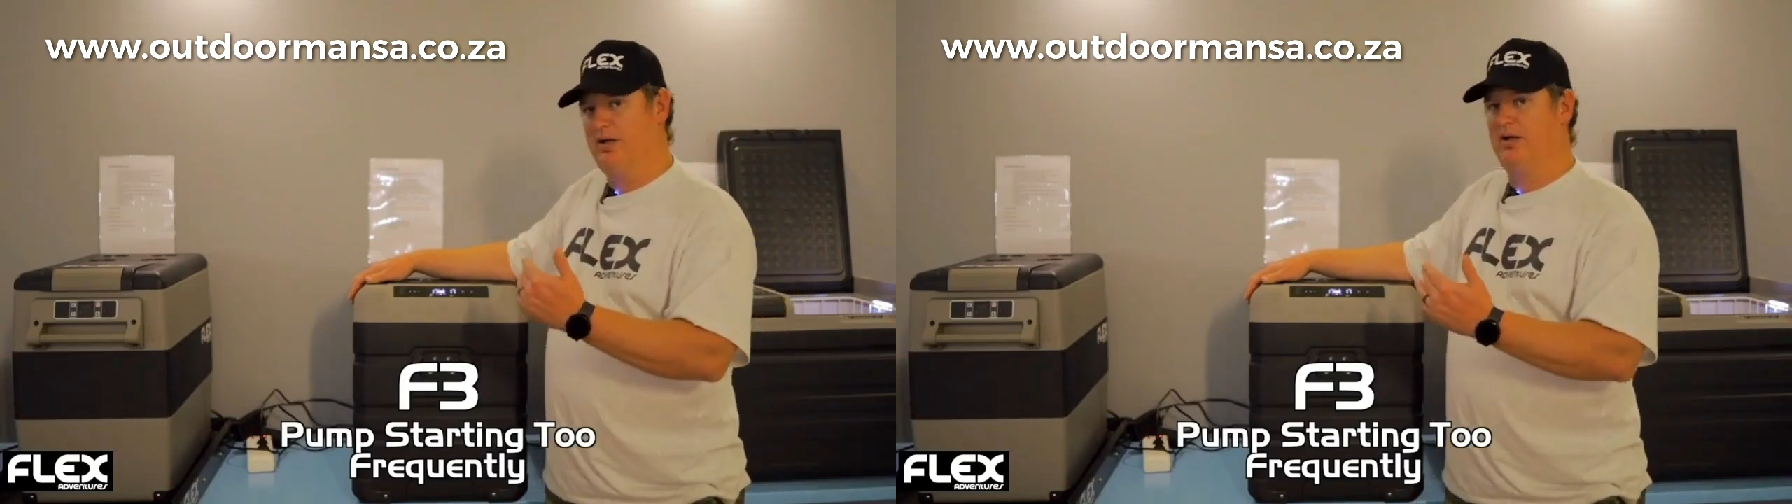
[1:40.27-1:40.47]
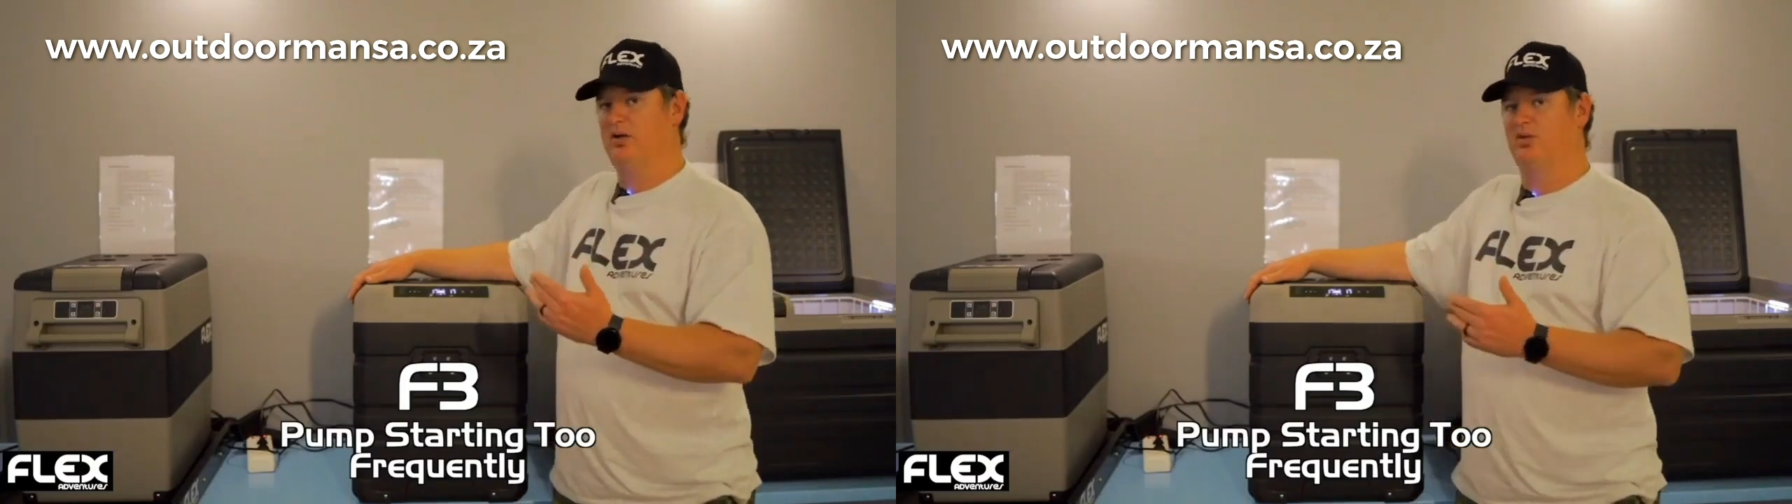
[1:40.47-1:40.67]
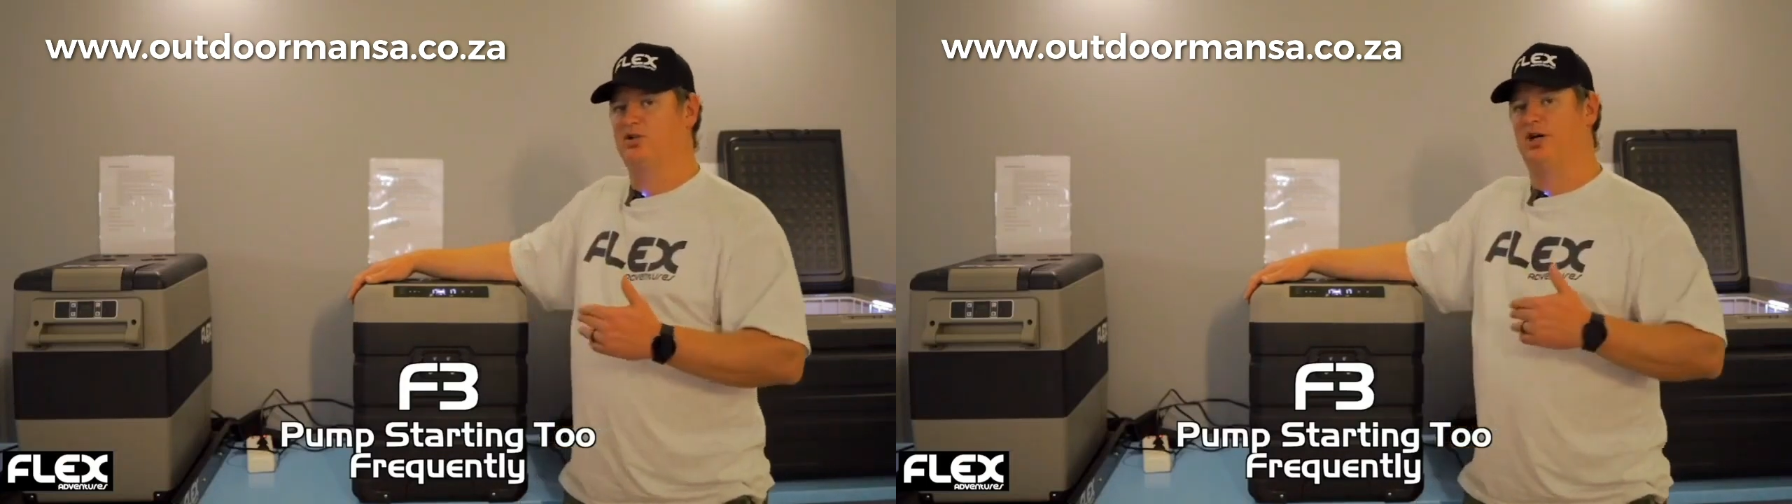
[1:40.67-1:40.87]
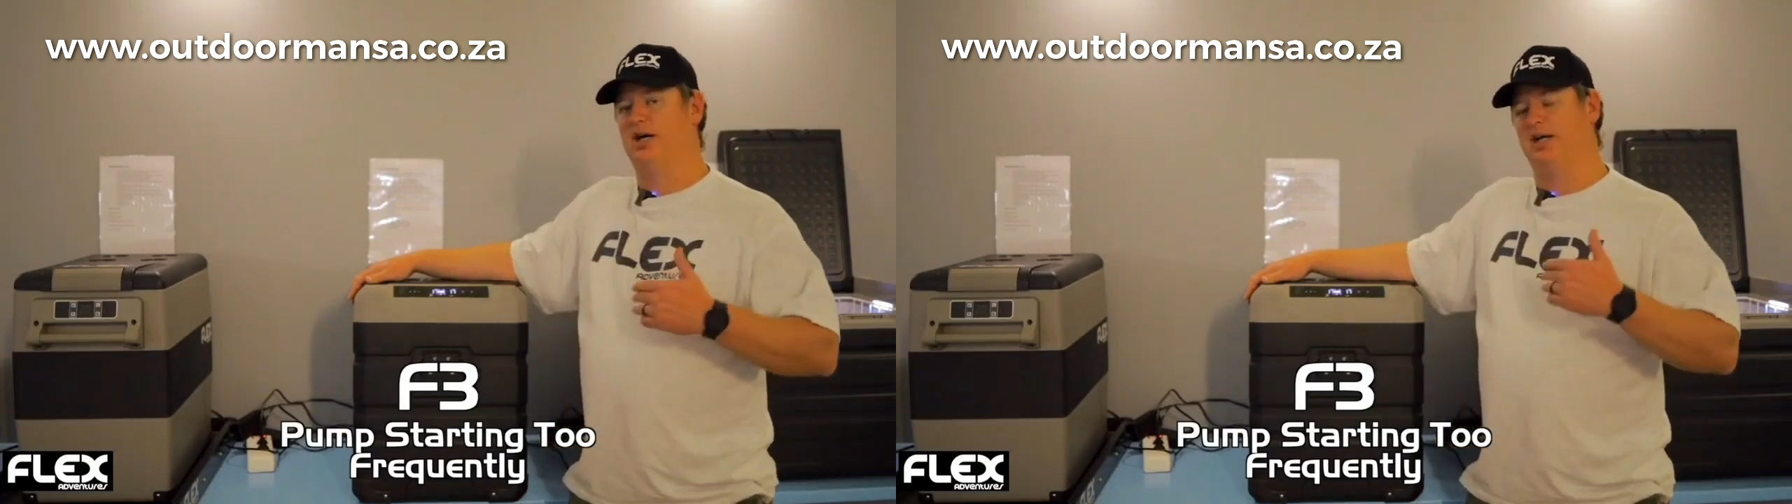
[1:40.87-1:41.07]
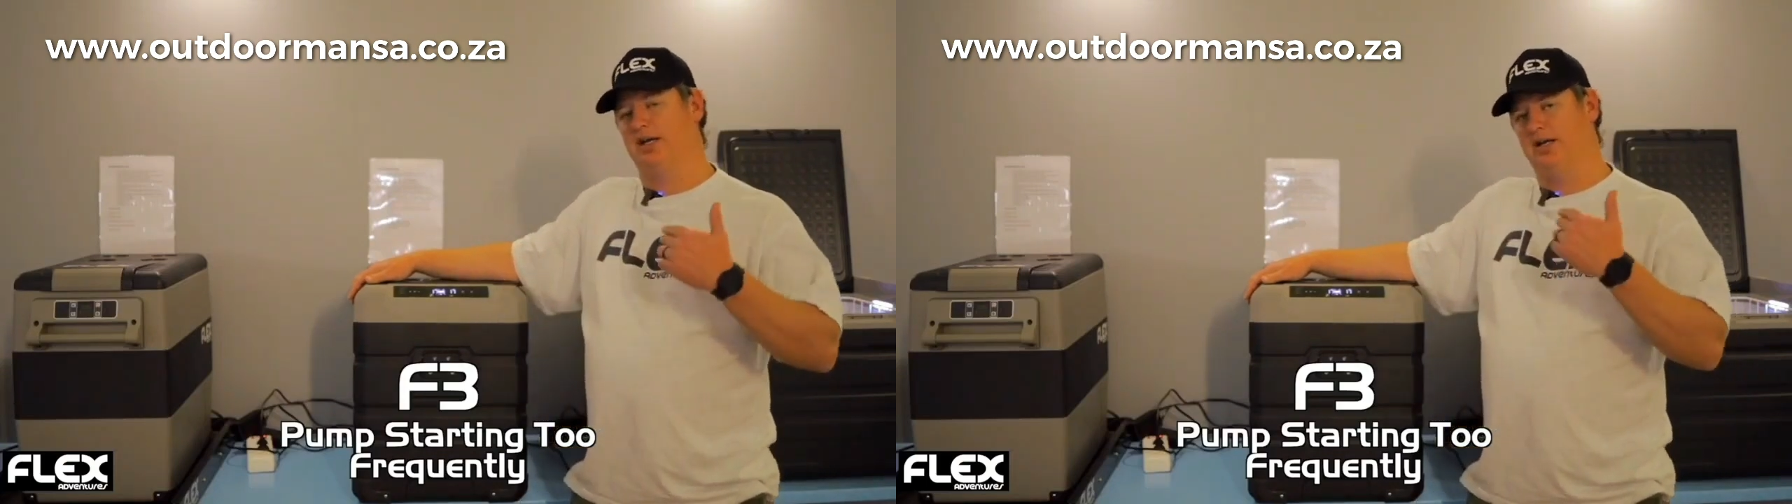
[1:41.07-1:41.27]
and it will
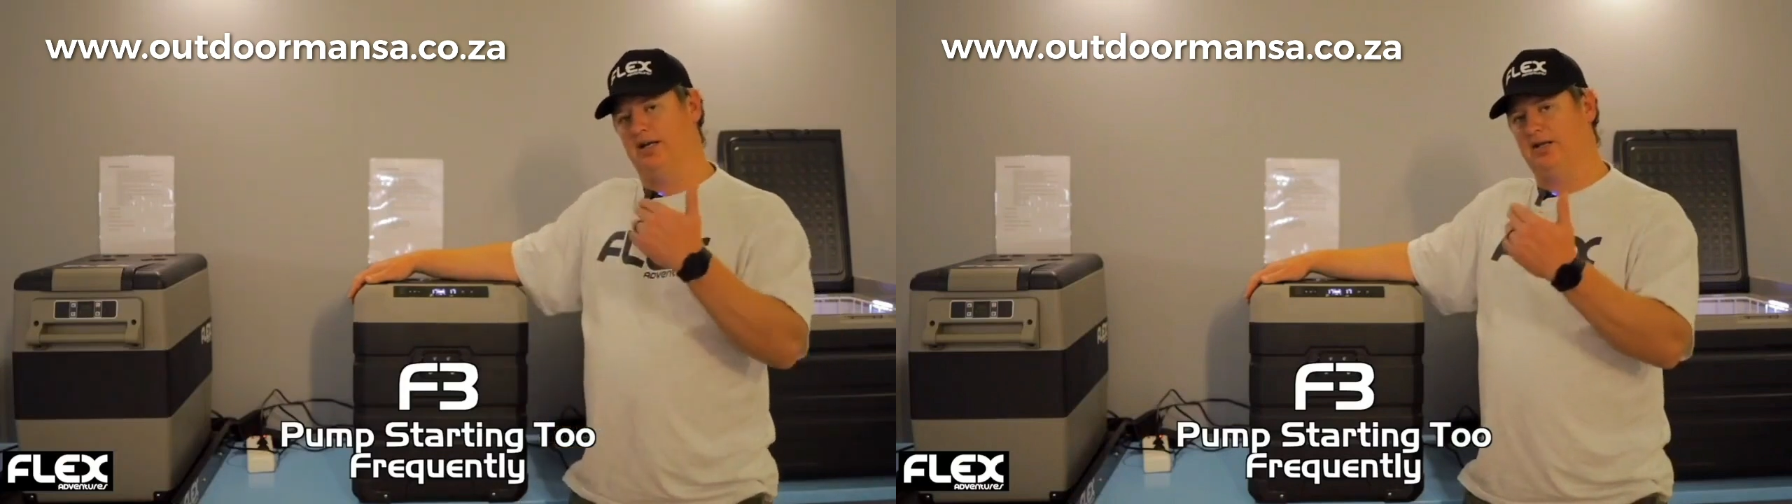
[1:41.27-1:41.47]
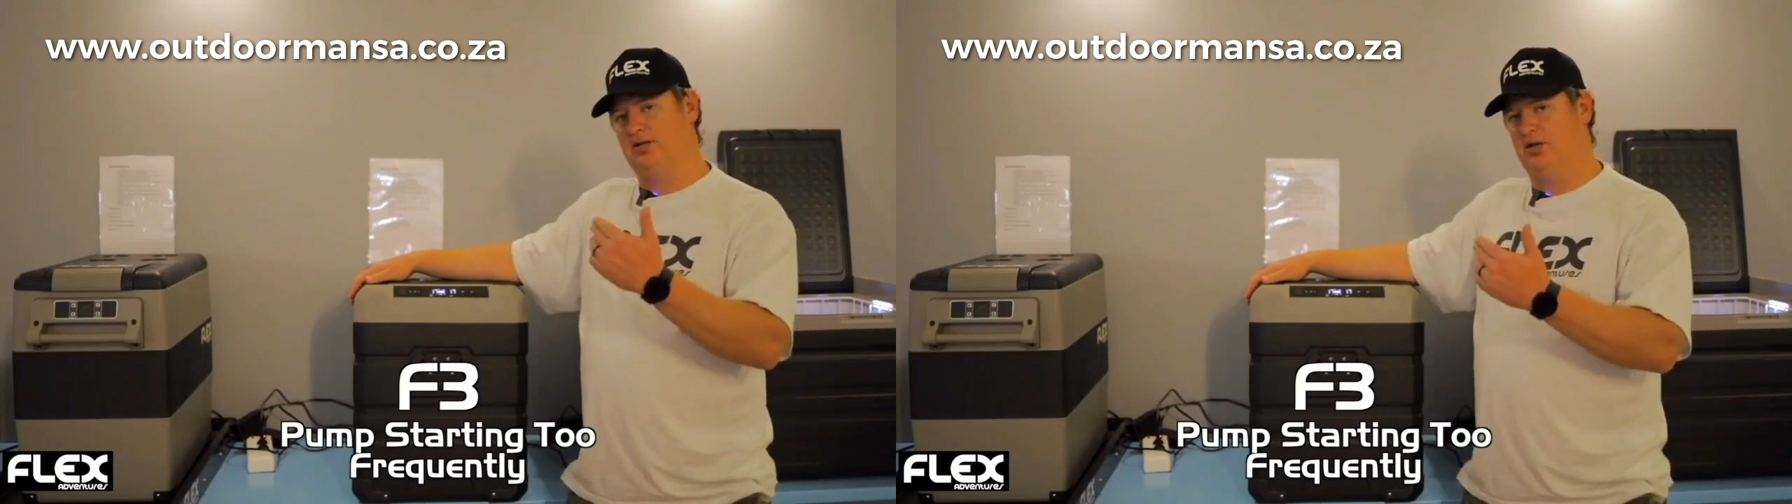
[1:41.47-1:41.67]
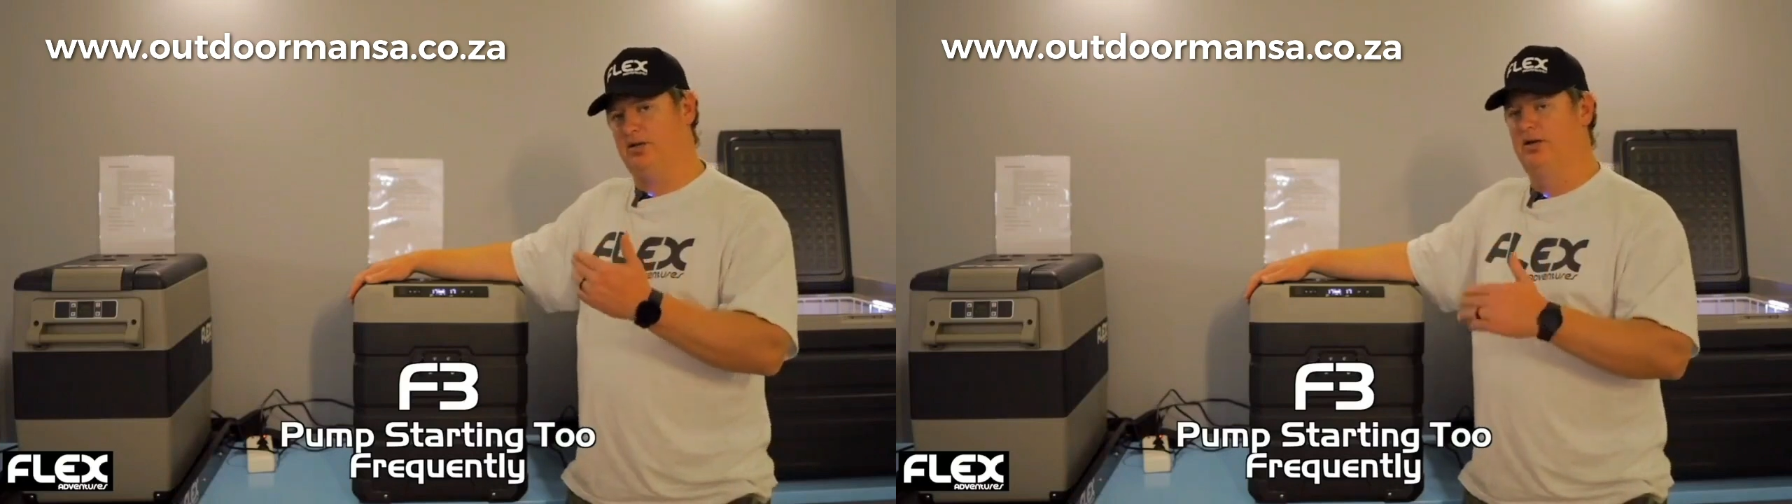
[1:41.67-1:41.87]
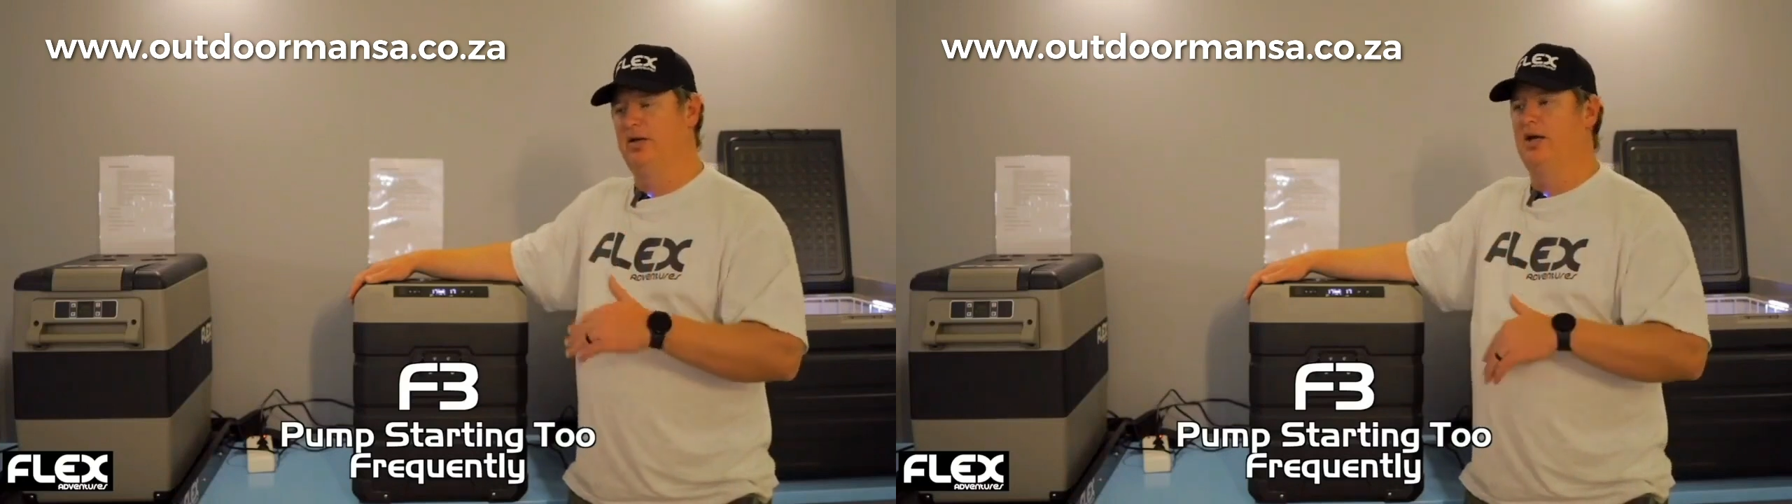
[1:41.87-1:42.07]
try again later on.